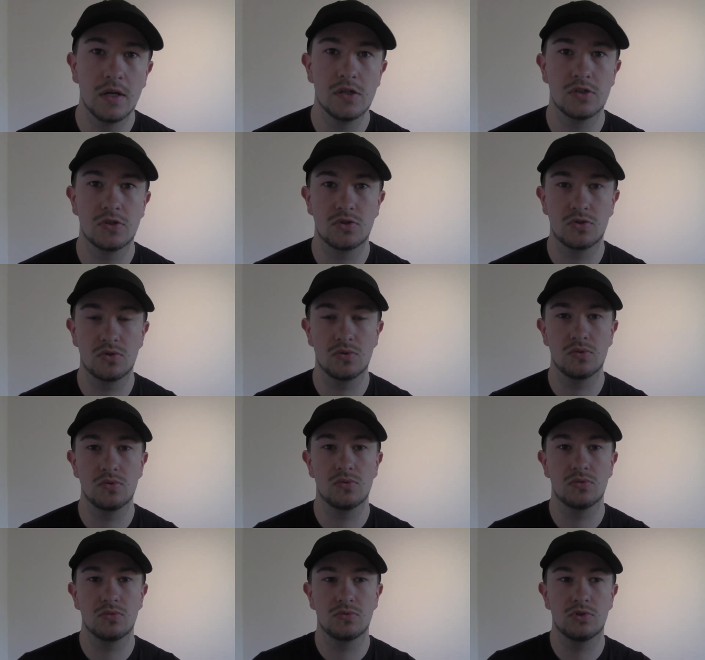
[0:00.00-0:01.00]
is
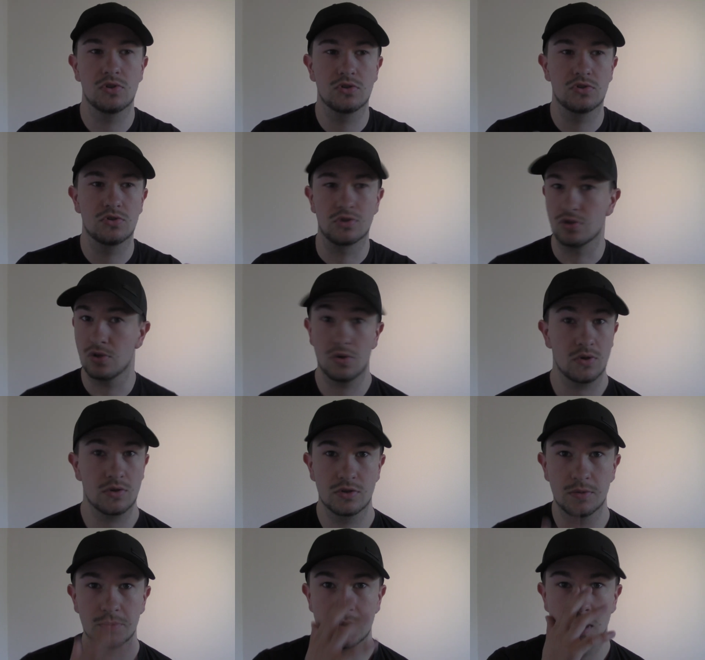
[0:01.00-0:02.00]
to just
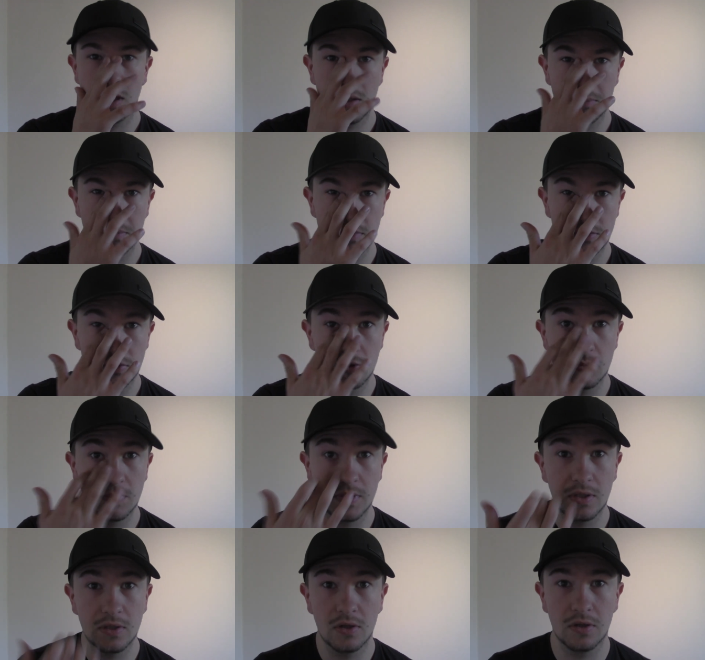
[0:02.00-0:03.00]
talk sometimes to
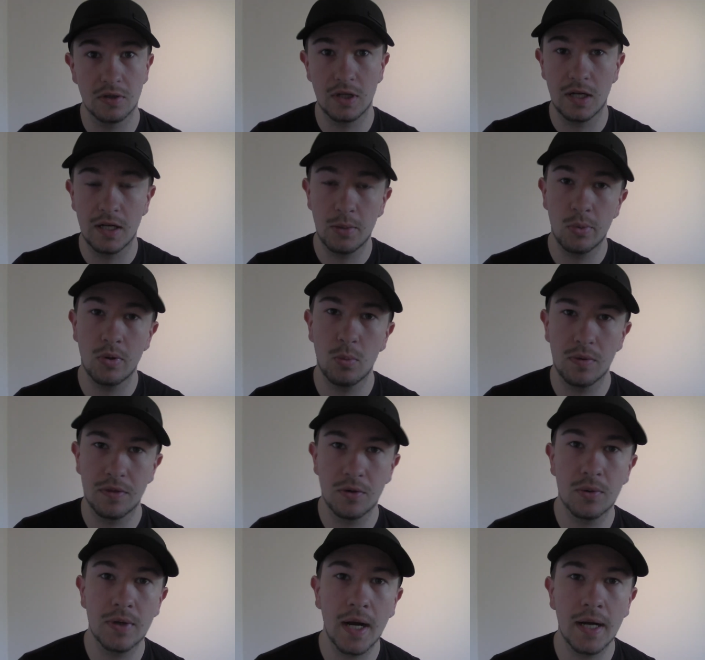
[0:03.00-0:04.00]
be on a level with you